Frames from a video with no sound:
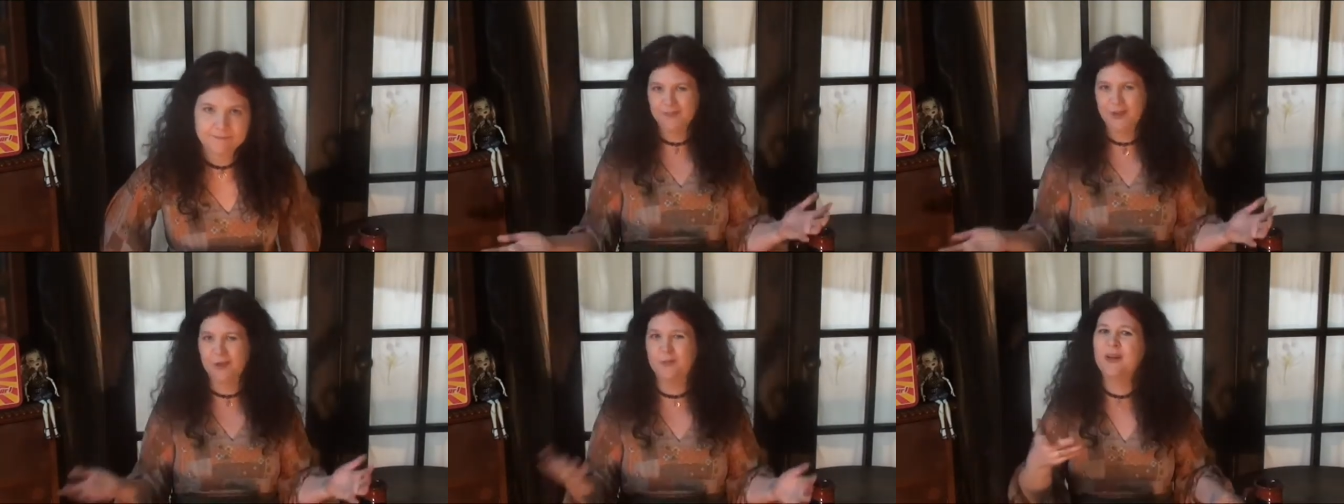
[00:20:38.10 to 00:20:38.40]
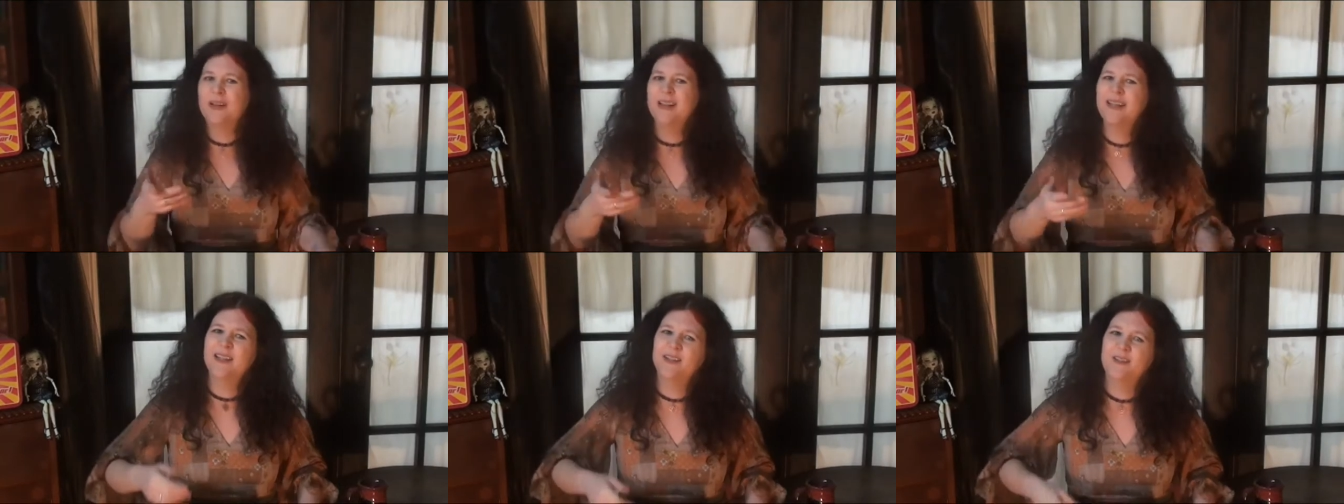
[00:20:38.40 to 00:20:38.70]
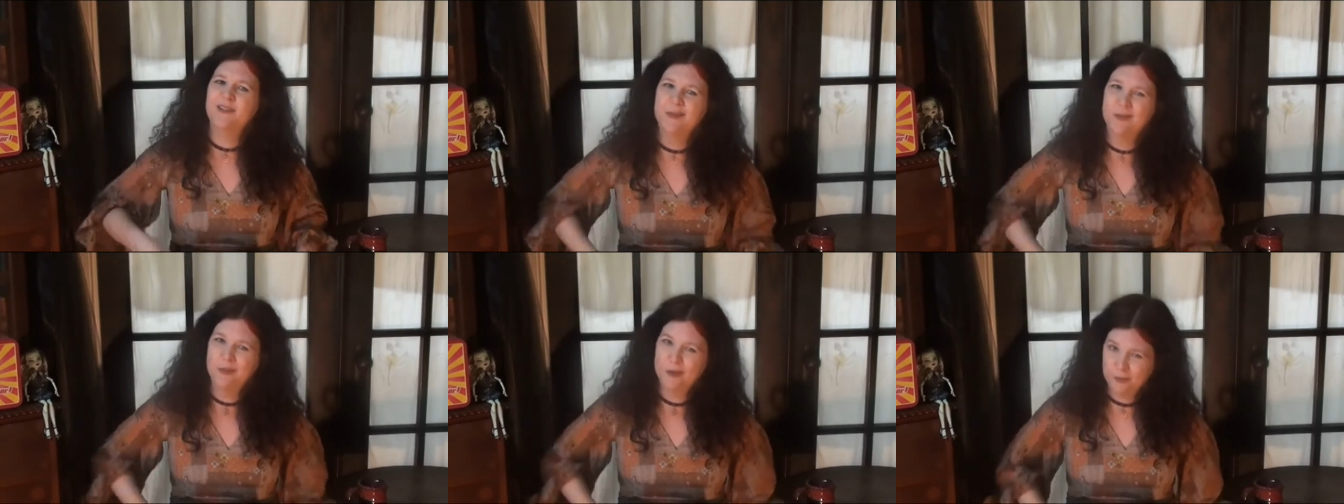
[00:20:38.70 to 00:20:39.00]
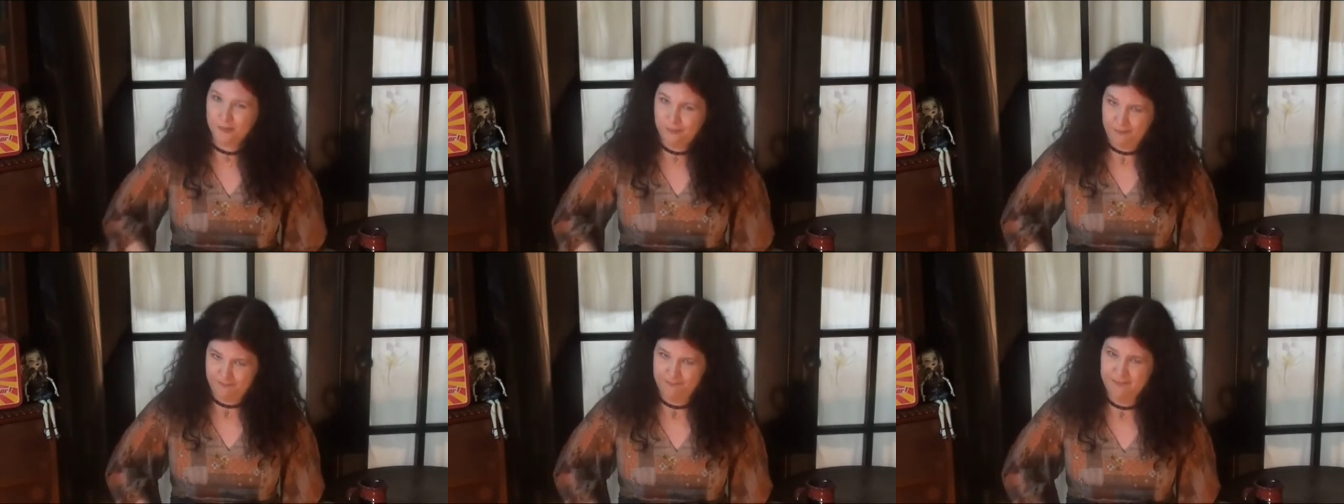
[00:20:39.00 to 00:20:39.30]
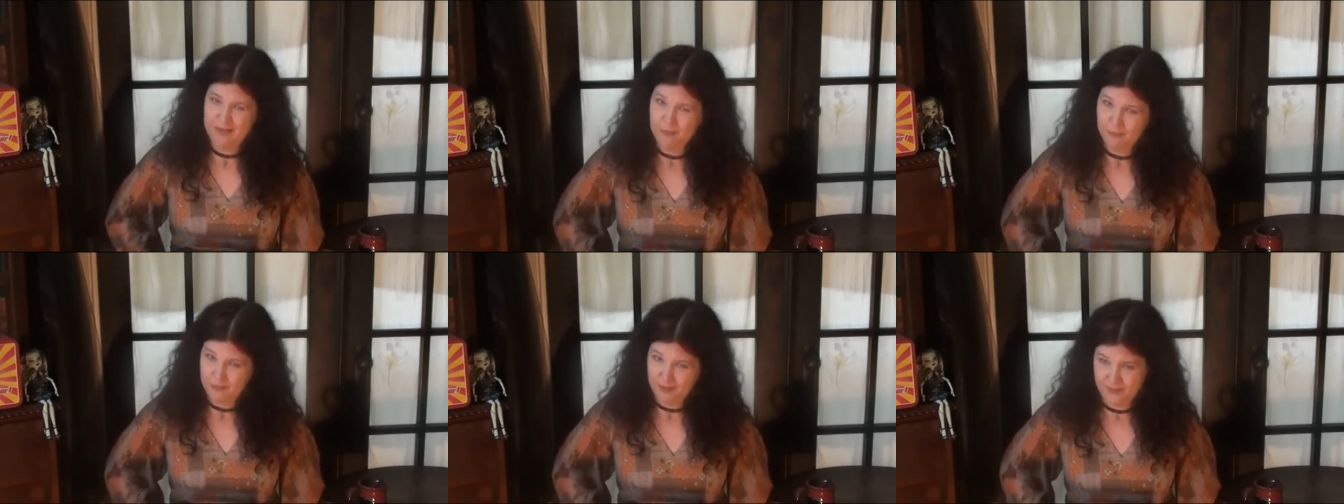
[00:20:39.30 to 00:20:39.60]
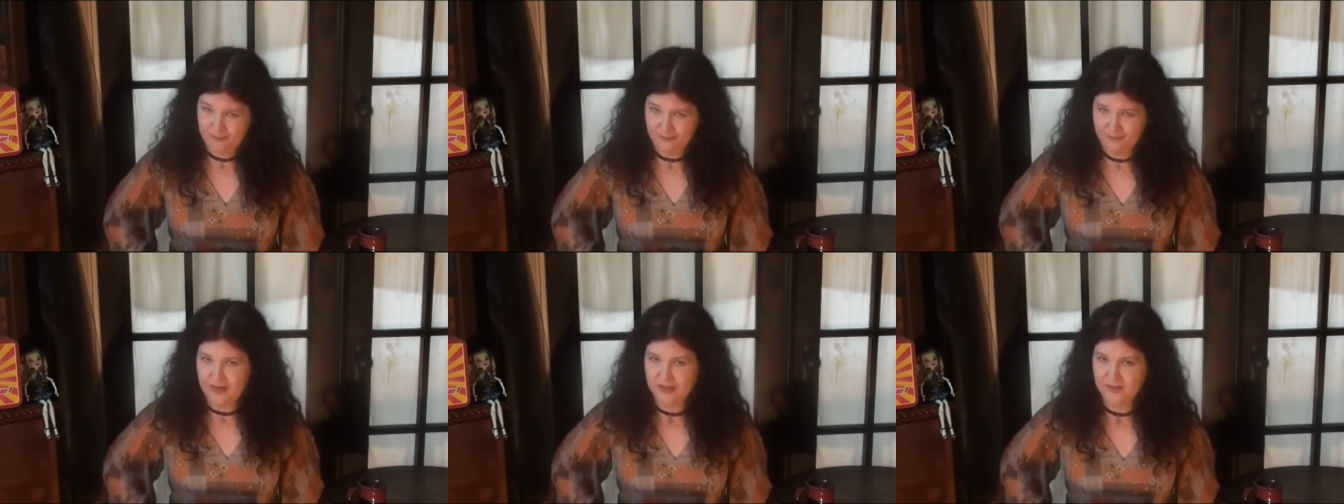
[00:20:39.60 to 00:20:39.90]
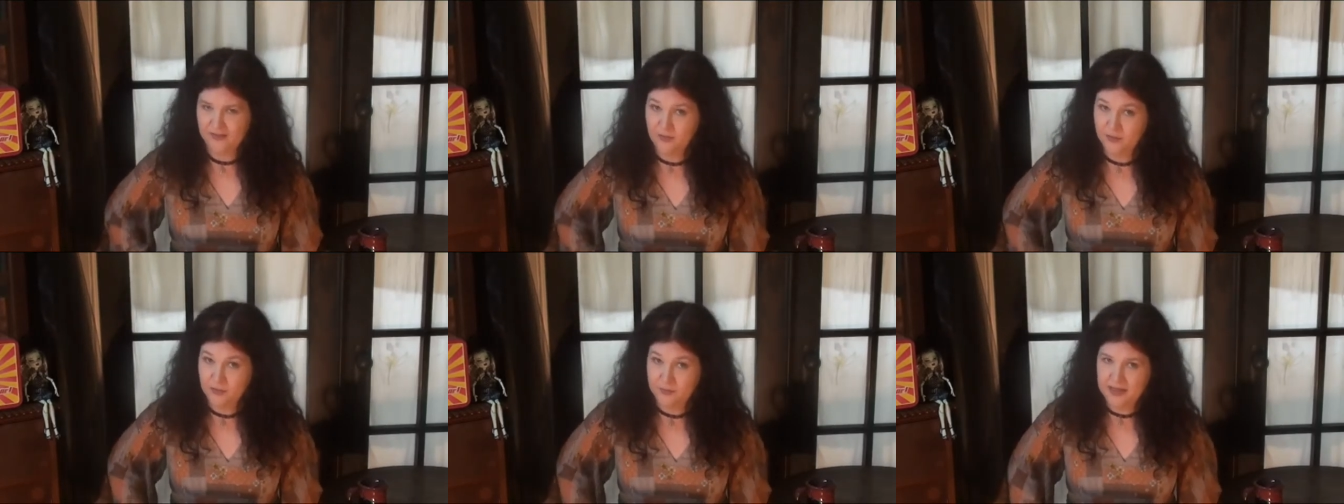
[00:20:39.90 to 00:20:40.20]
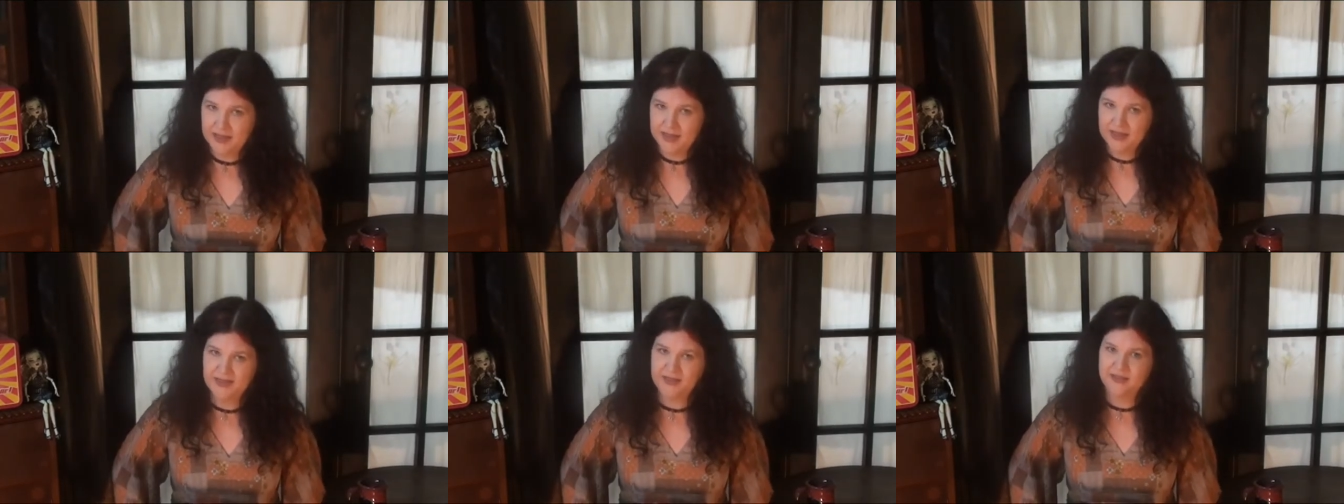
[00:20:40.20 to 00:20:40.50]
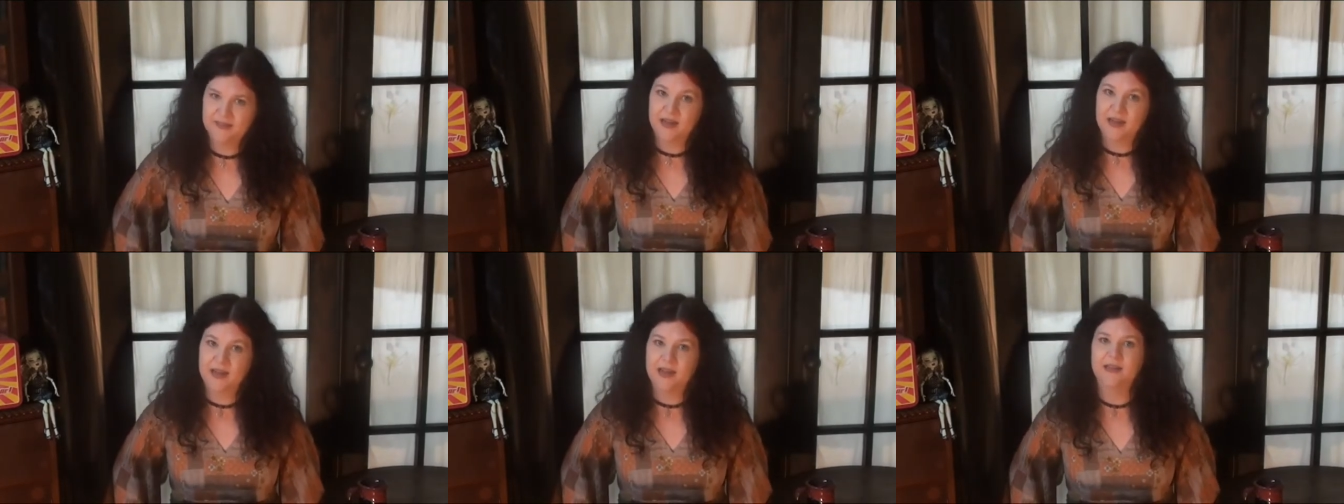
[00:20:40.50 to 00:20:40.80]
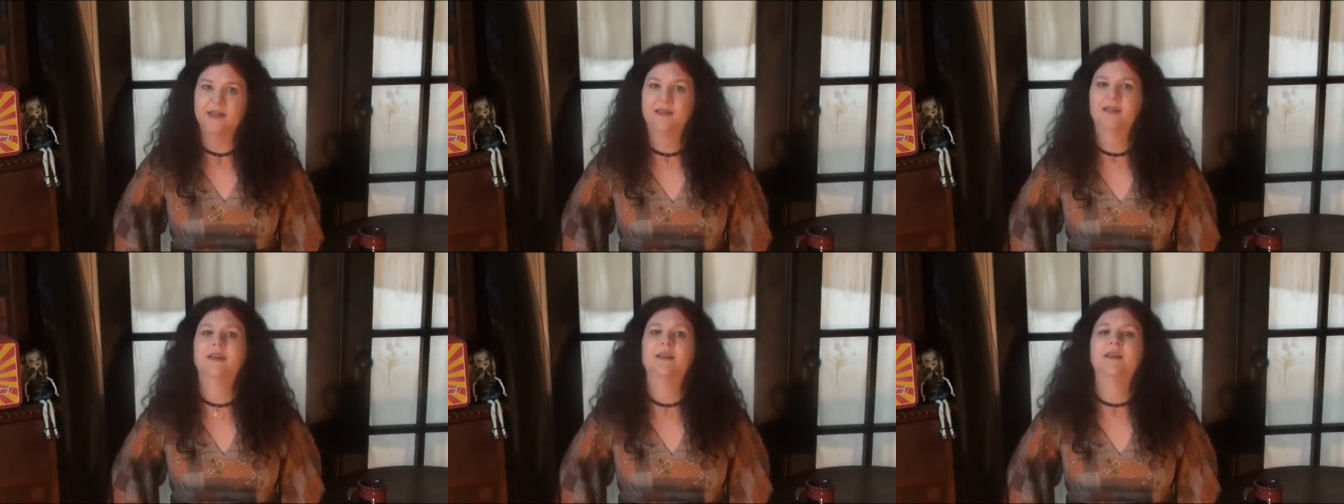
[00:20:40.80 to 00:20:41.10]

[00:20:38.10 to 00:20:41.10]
Though really you knew Ben was fucked from the beginning, right?